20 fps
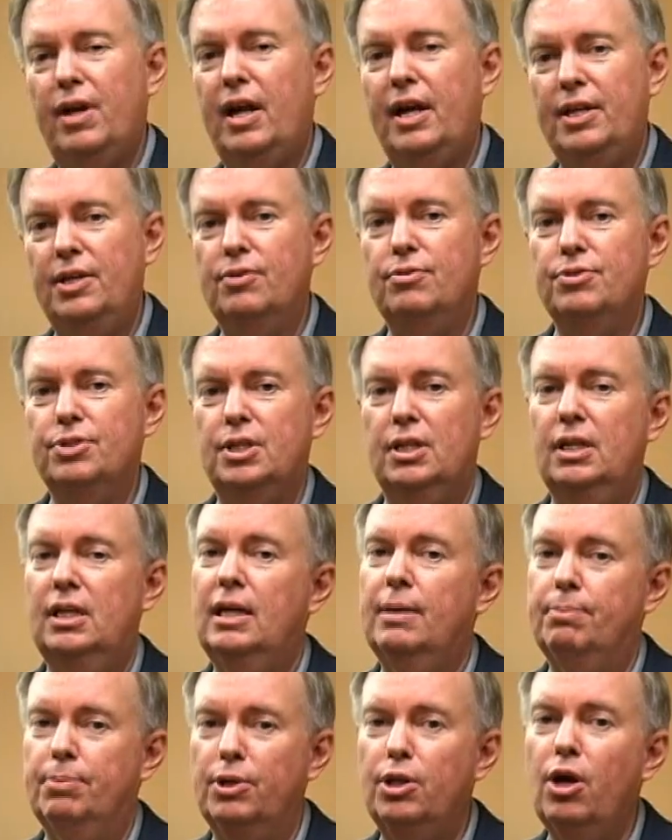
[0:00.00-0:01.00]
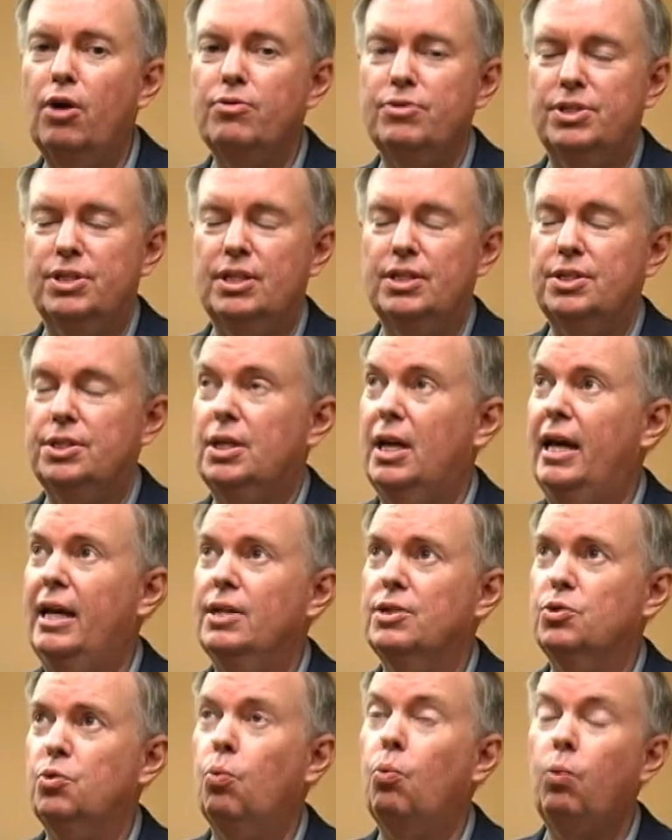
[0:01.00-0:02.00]
that I use hypnosis
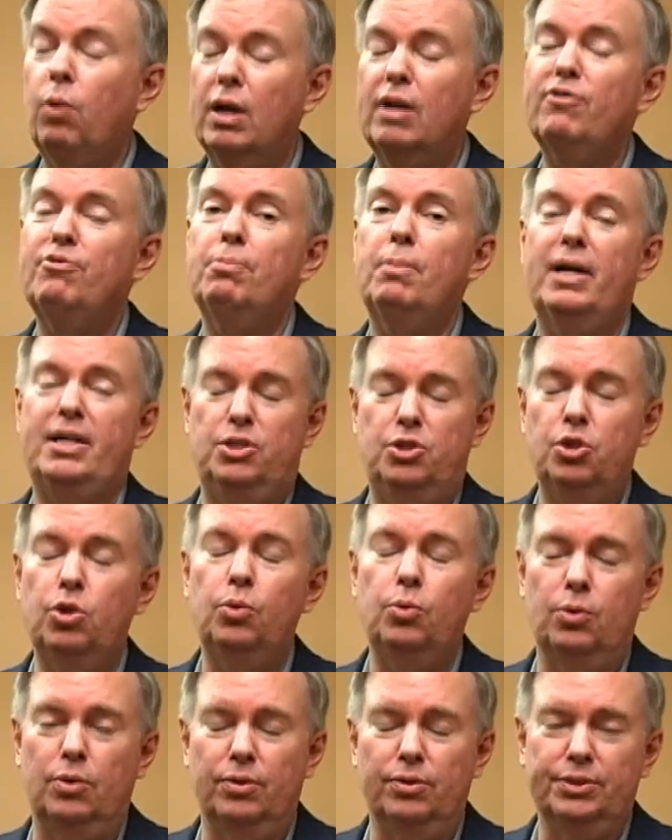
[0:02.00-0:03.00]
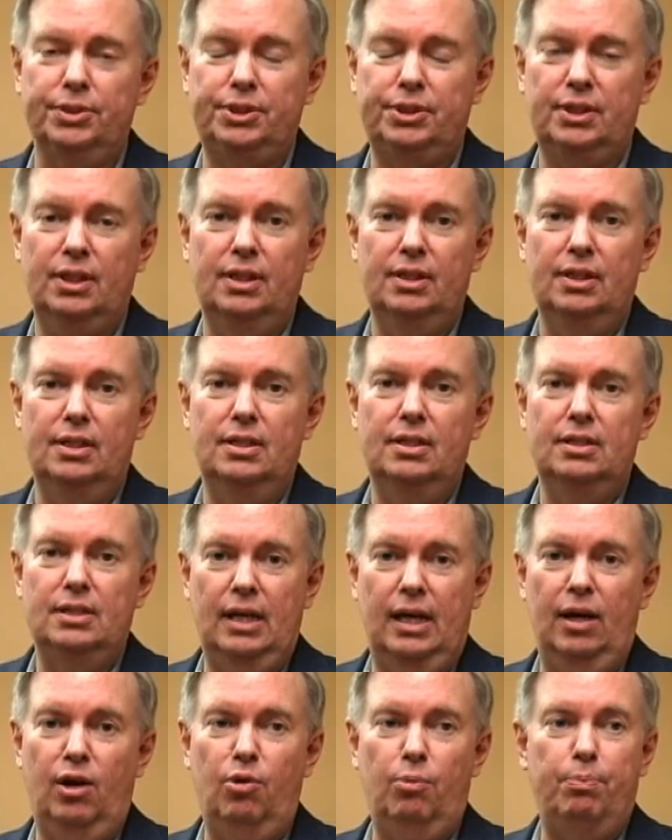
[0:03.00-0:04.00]
as one of my tools to
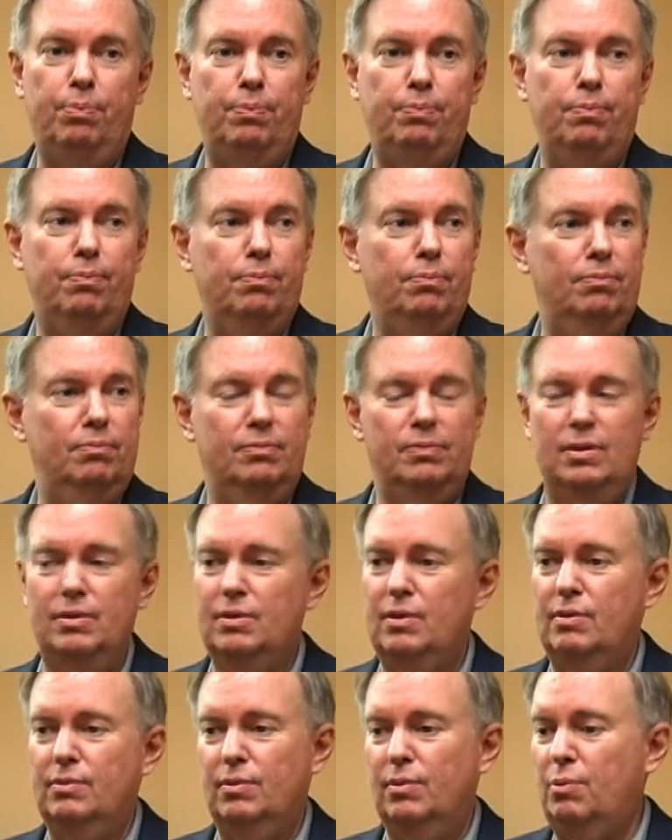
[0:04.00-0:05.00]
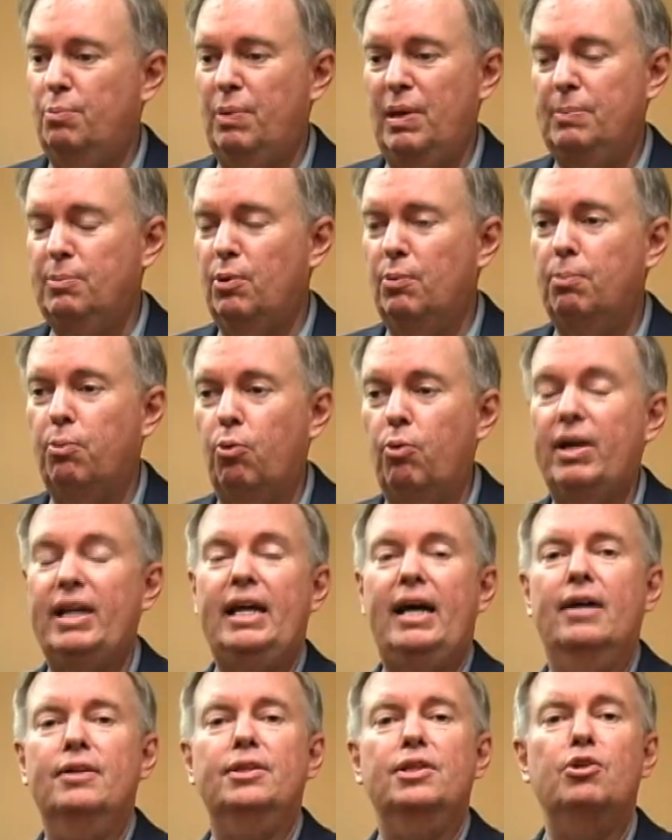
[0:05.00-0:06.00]
help people bring
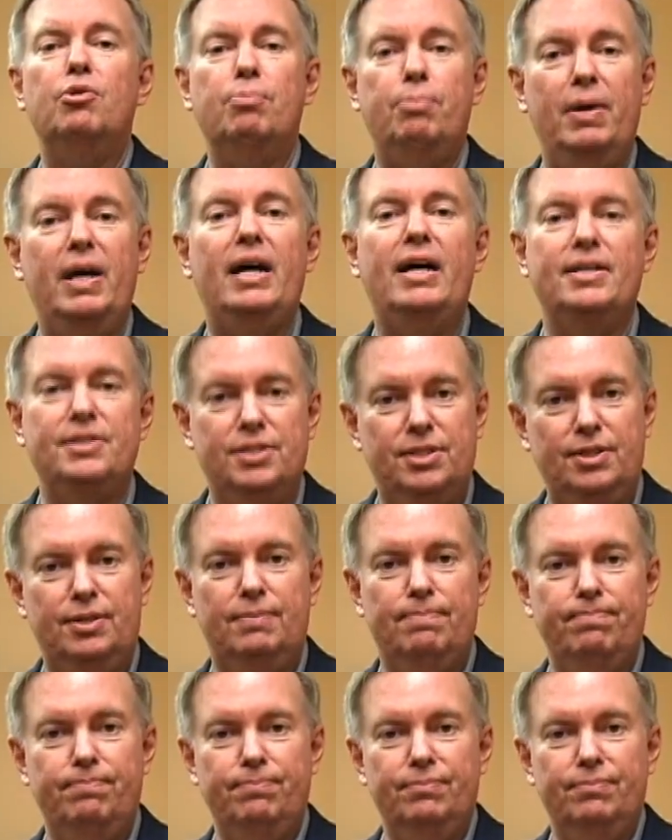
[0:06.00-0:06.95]
out their best,